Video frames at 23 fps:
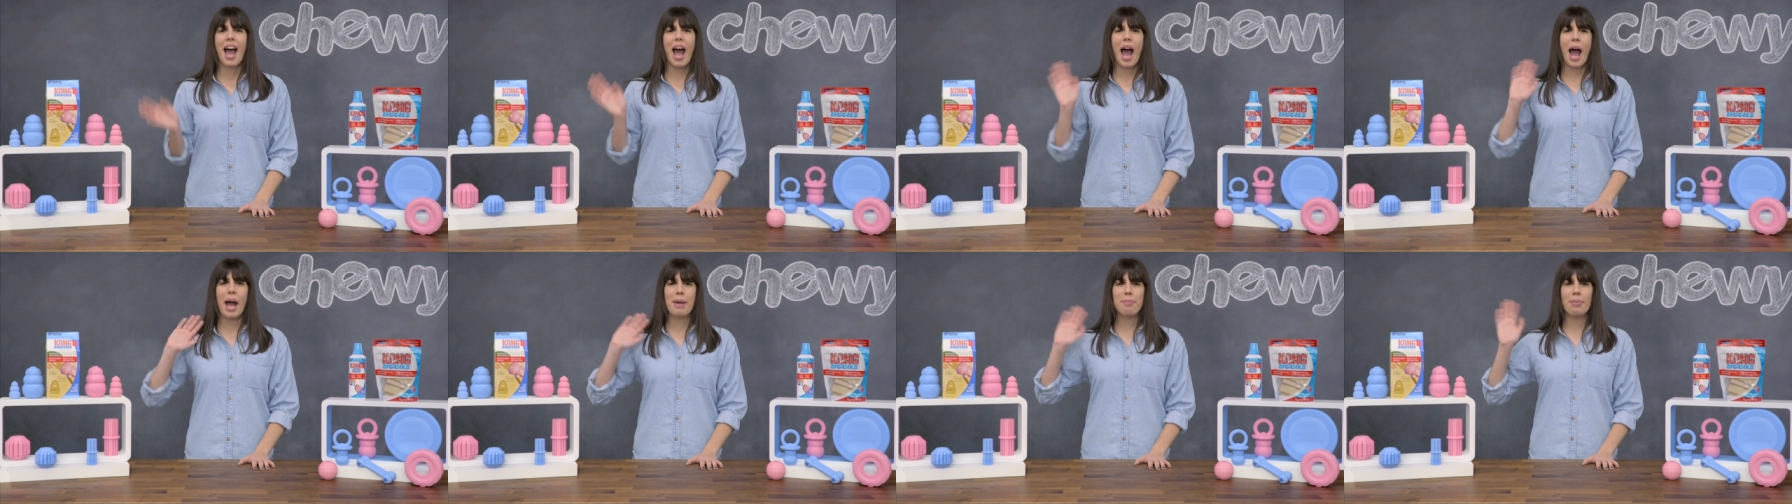
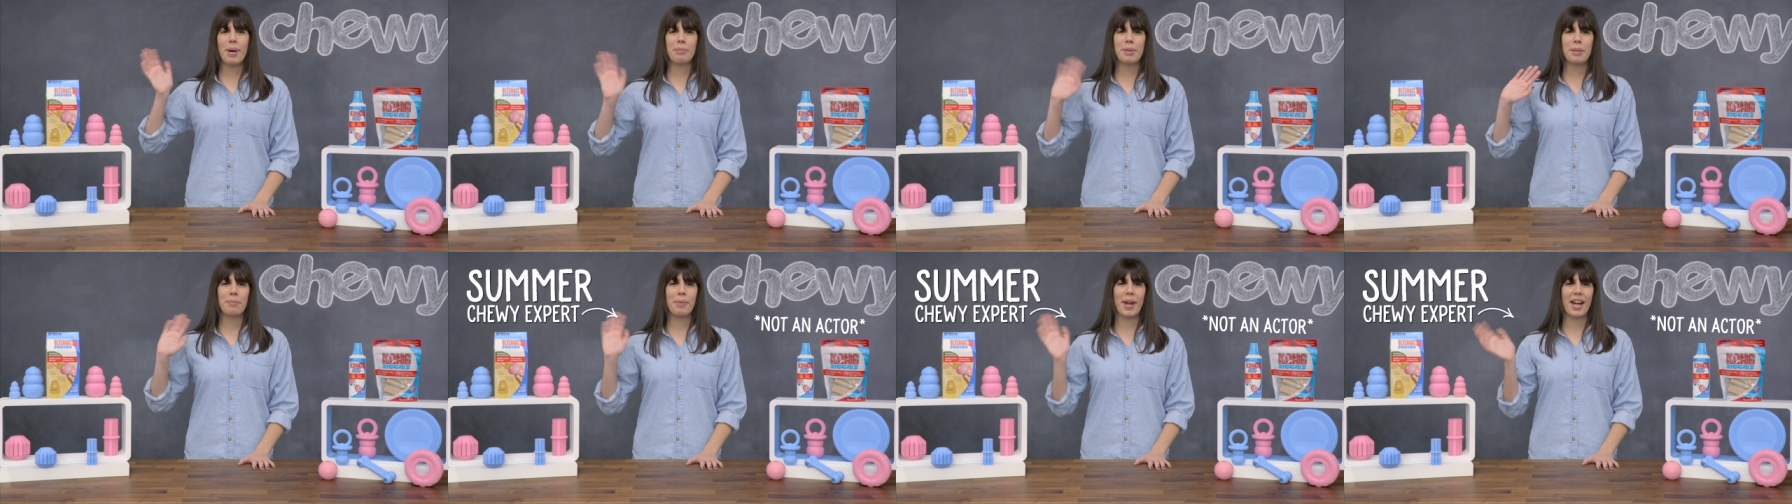Hi
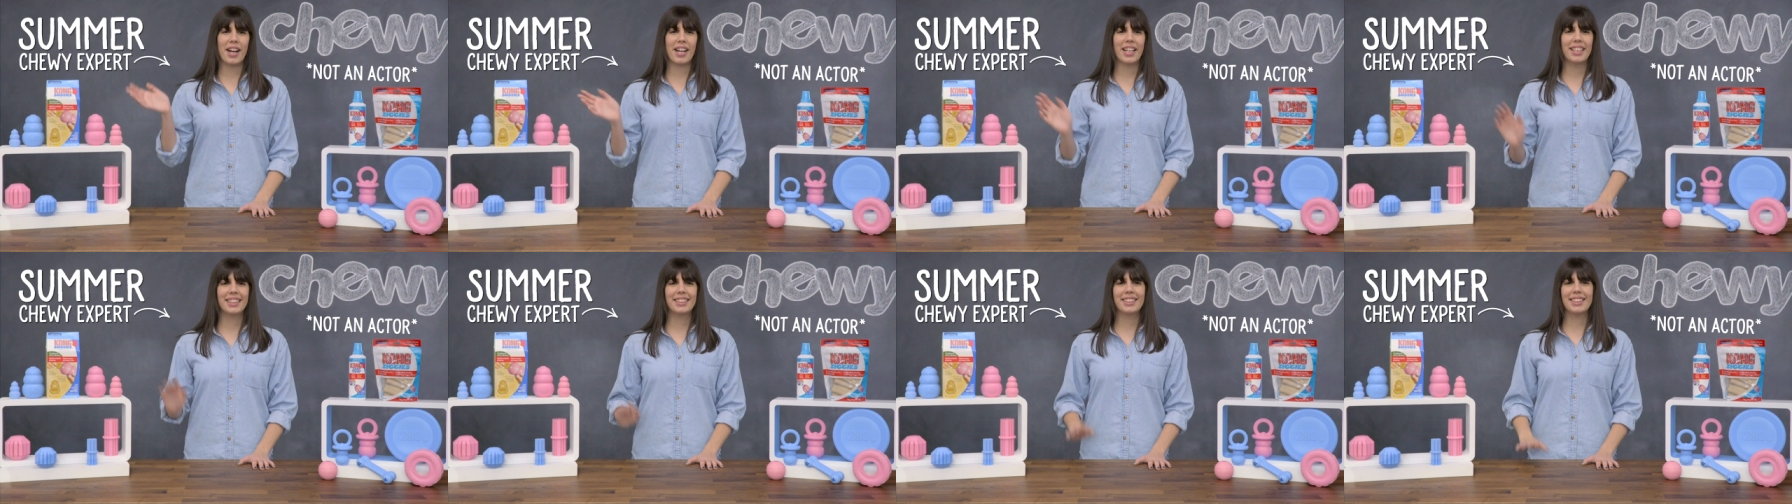puppy
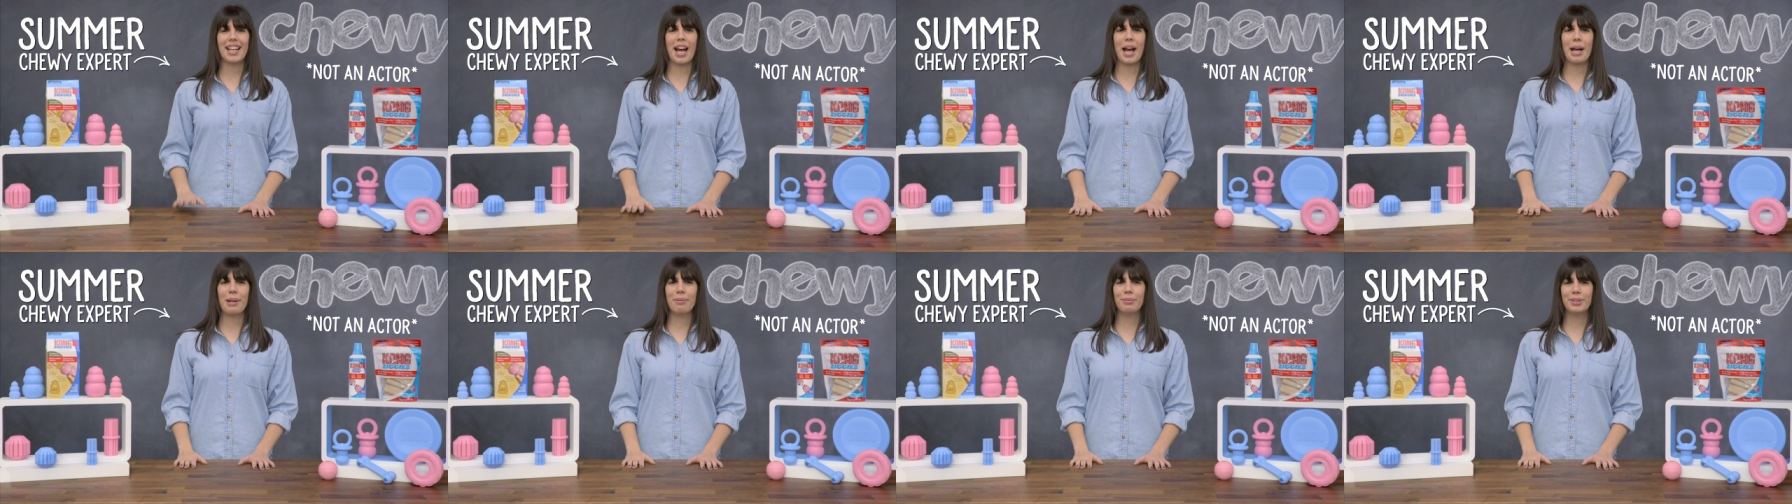parents,
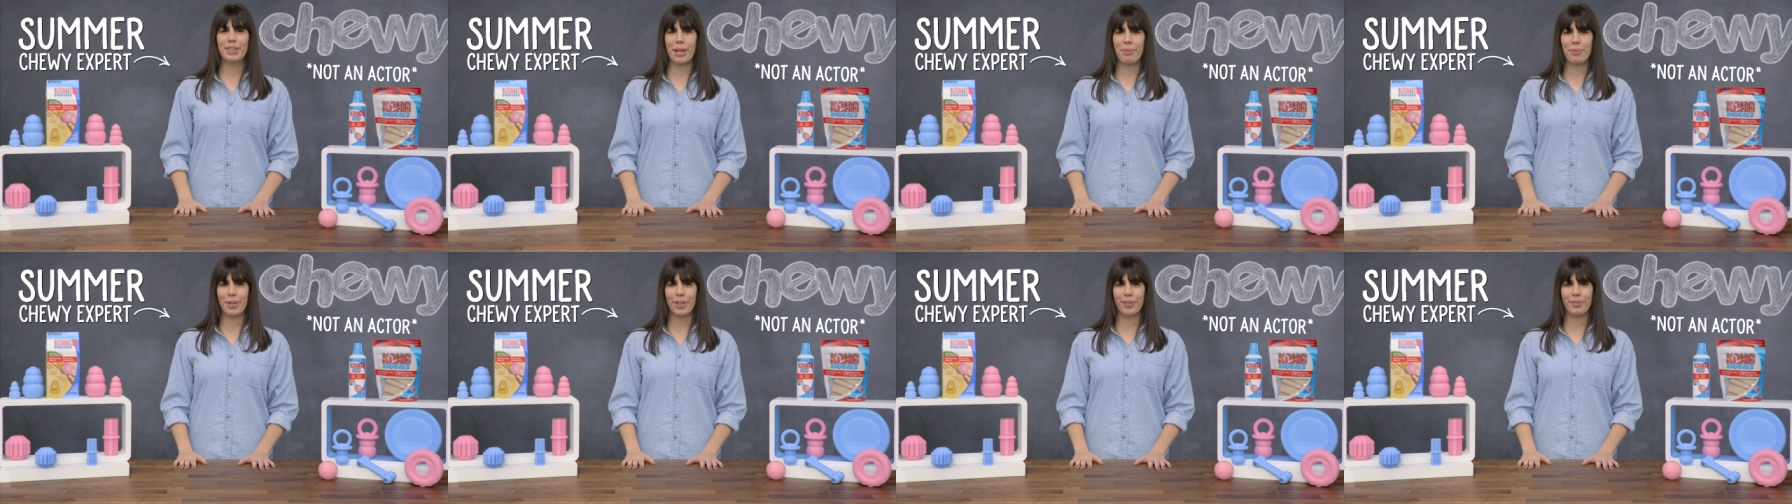I'm
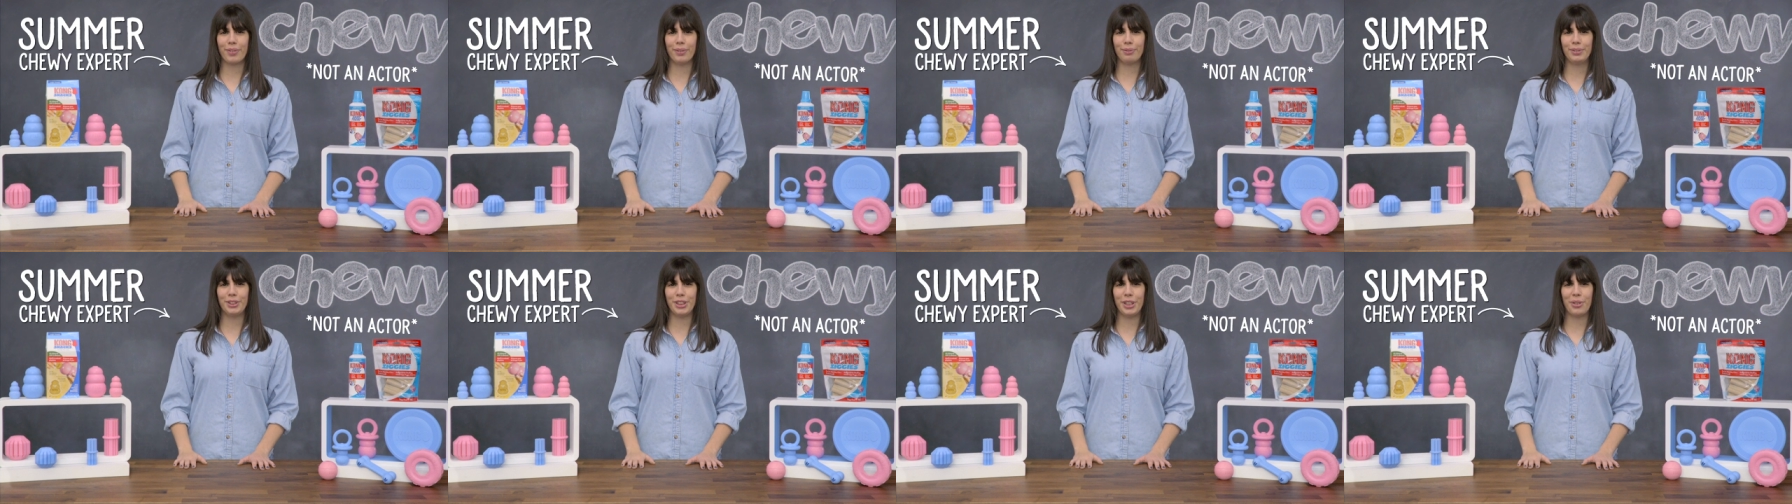Summer
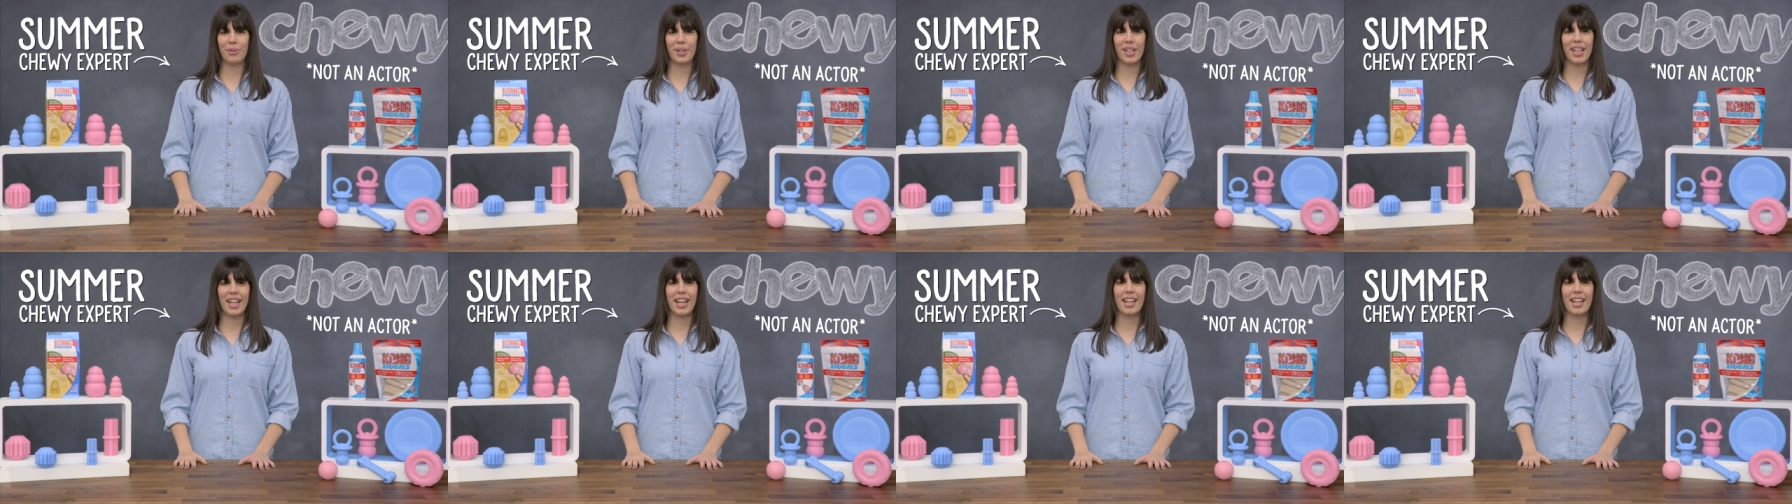from Chewy